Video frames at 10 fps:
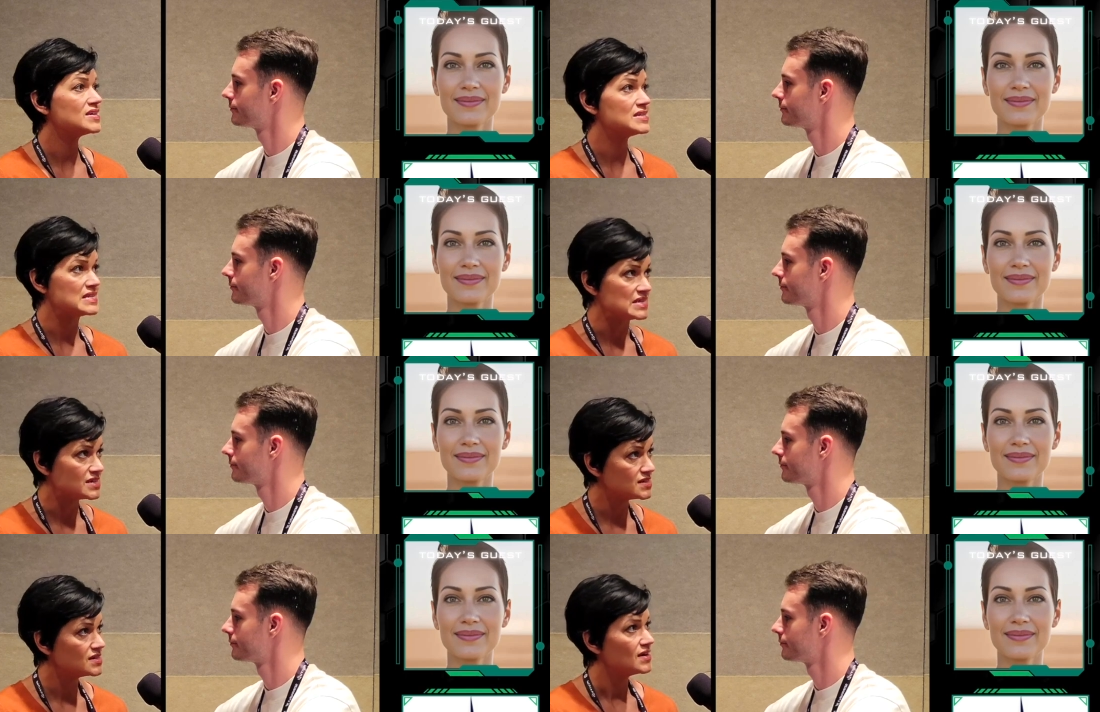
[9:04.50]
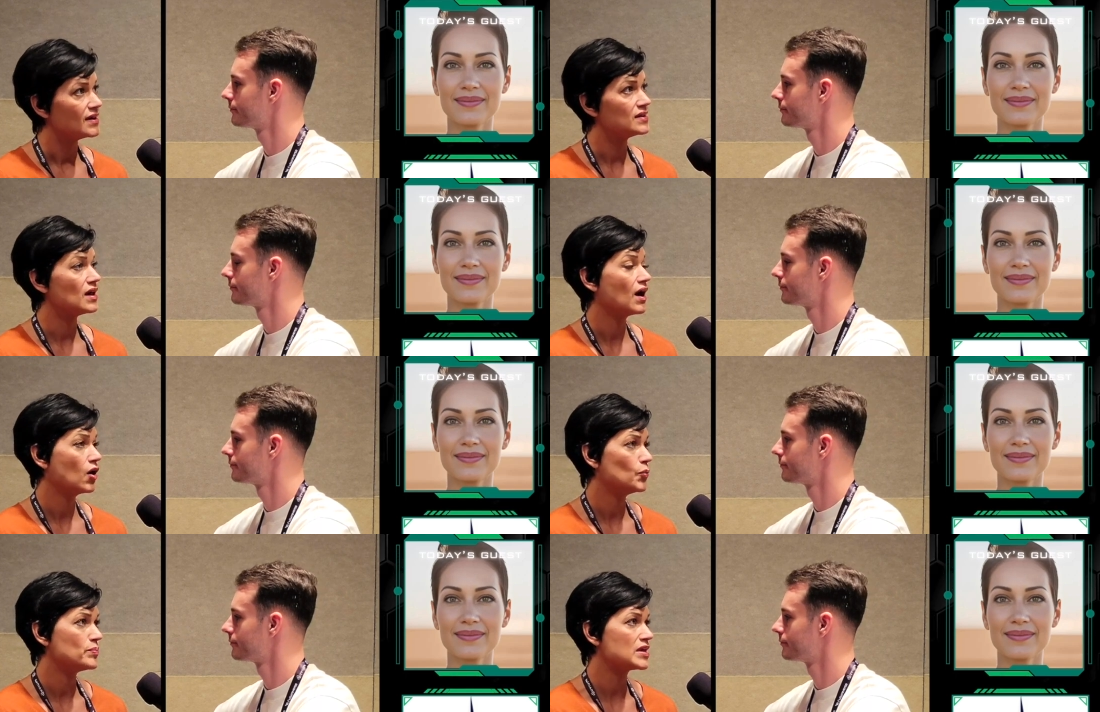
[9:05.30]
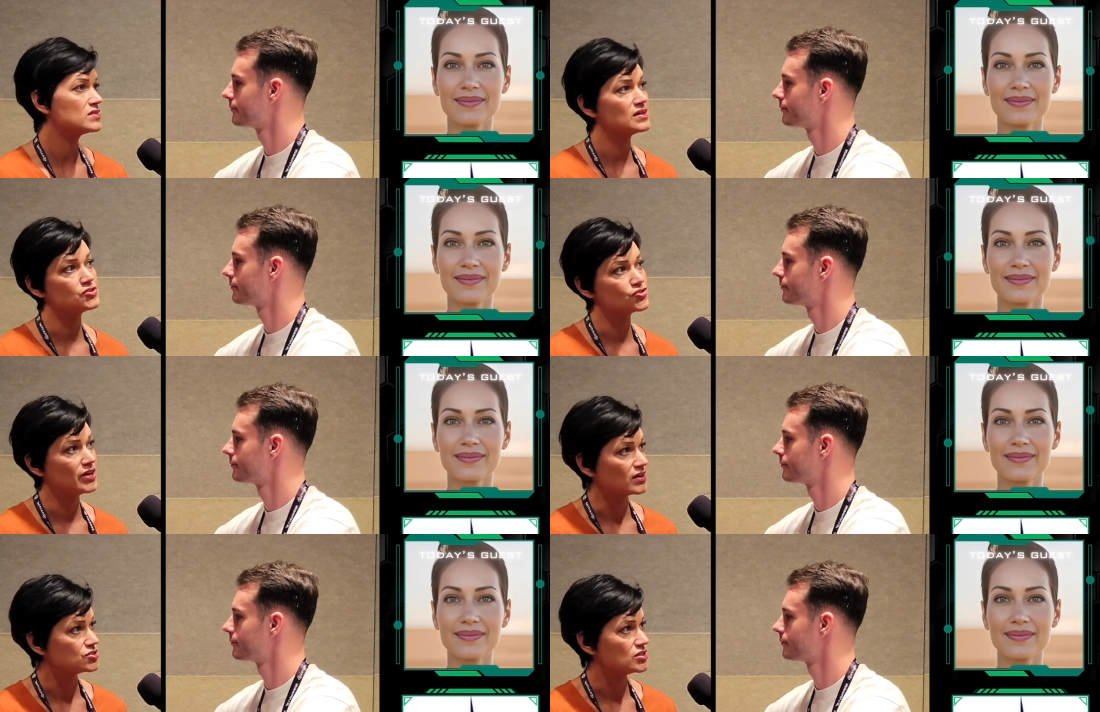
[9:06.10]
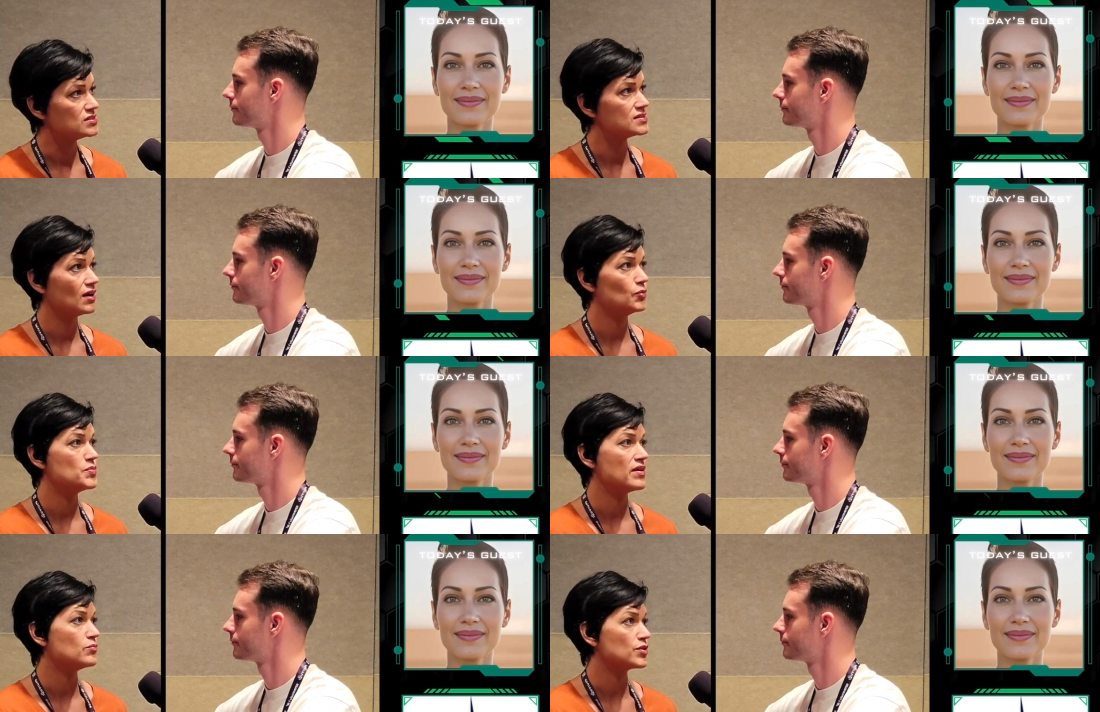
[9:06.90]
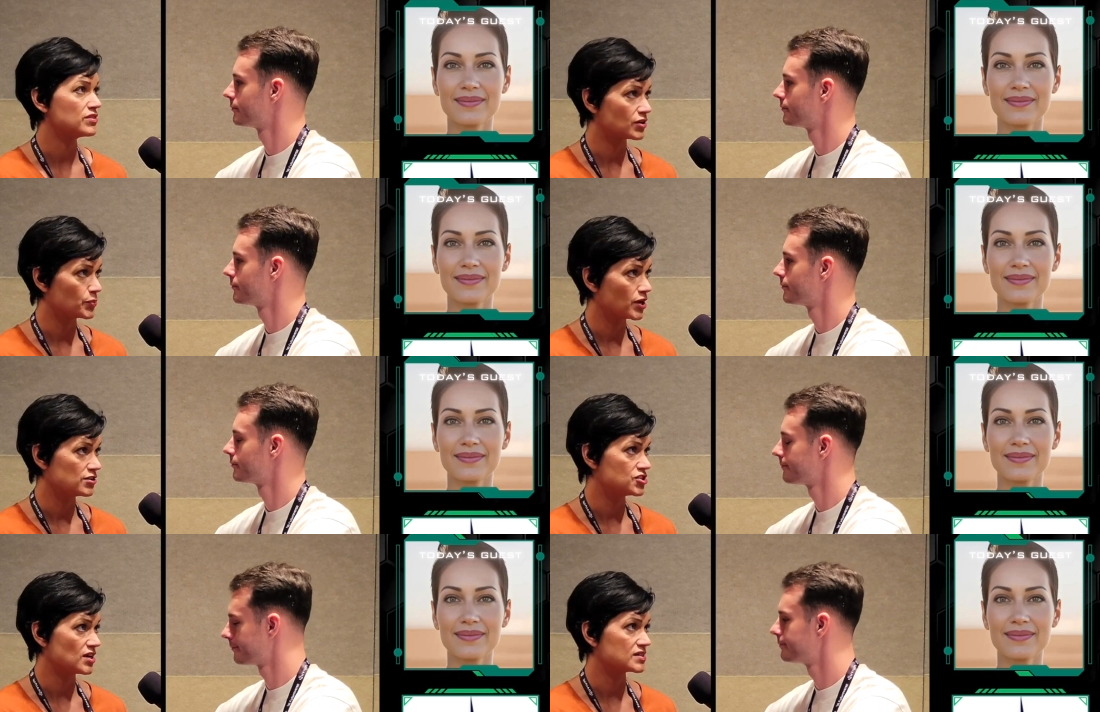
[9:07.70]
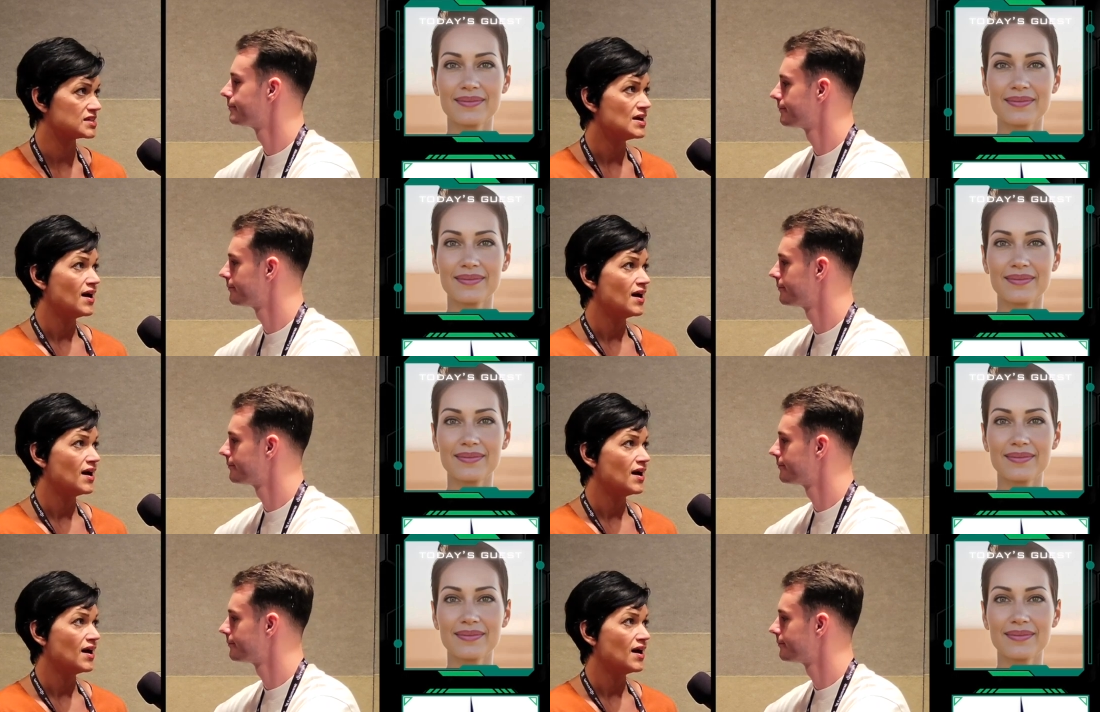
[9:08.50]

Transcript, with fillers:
Speaker 1: they need and help make the introductions, help them with their project.